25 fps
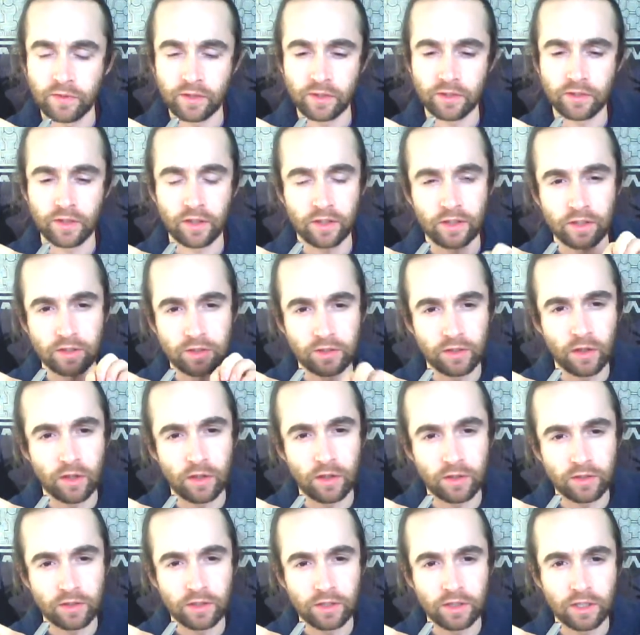It's like a
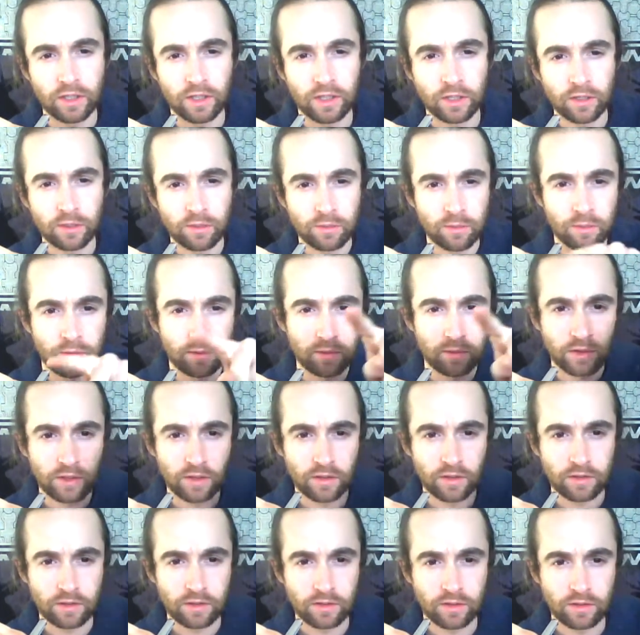dot with
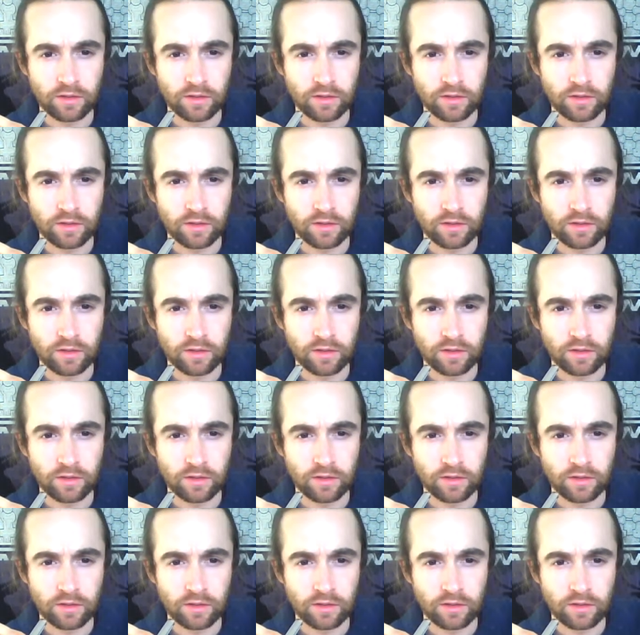a